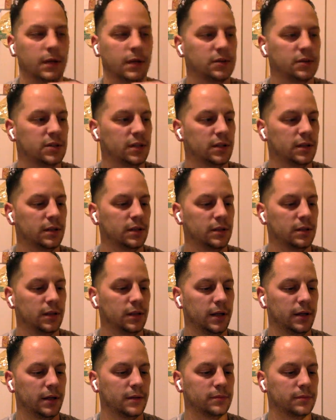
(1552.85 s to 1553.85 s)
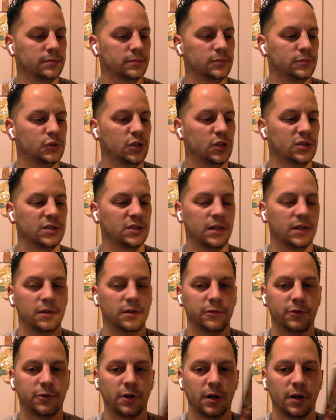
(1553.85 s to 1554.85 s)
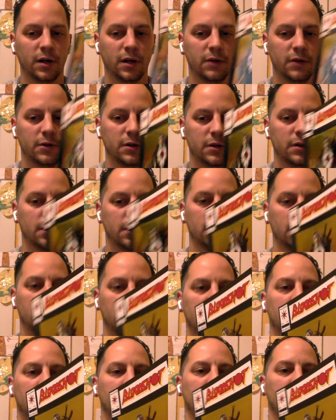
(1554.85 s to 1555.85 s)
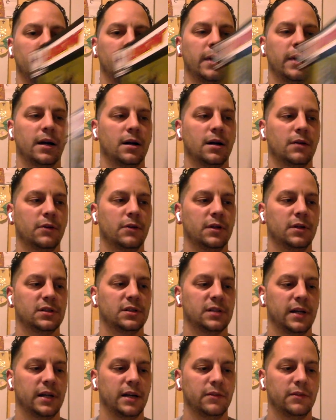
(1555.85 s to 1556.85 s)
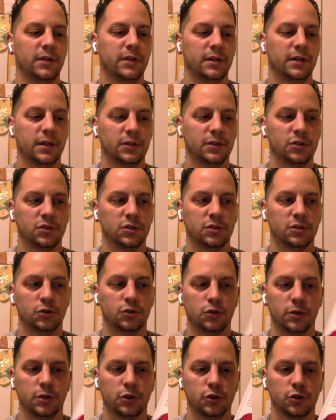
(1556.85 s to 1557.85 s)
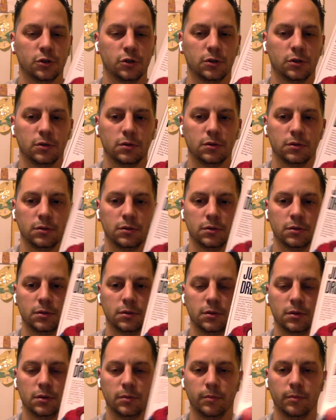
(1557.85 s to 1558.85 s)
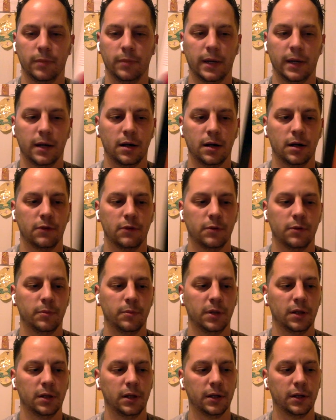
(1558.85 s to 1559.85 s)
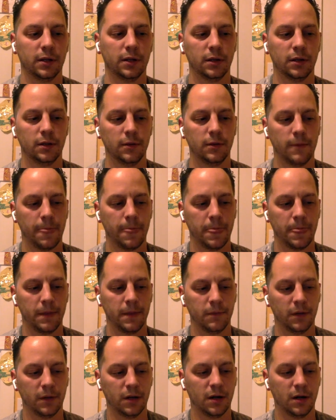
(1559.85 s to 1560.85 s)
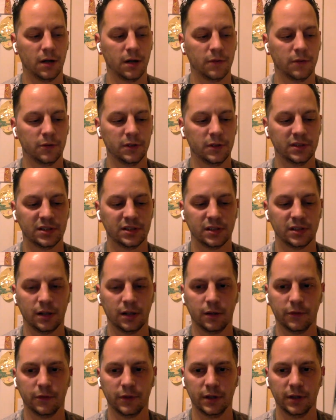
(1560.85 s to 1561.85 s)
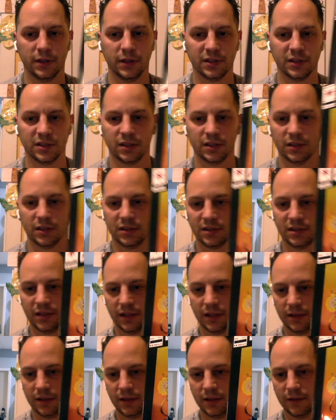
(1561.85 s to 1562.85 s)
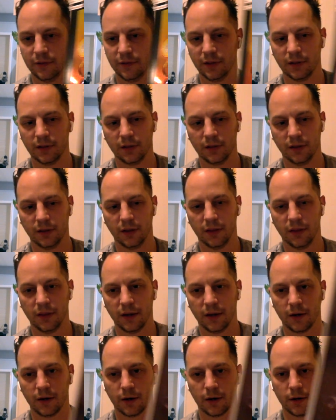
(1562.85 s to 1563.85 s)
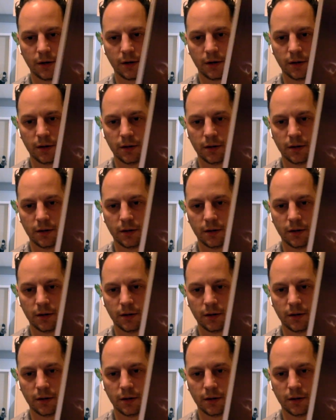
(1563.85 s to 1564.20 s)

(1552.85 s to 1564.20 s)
It's like just on the front cover. The back cover doesn't have anything. It's just a traditional back cover. But like the cover itself is significantly thicker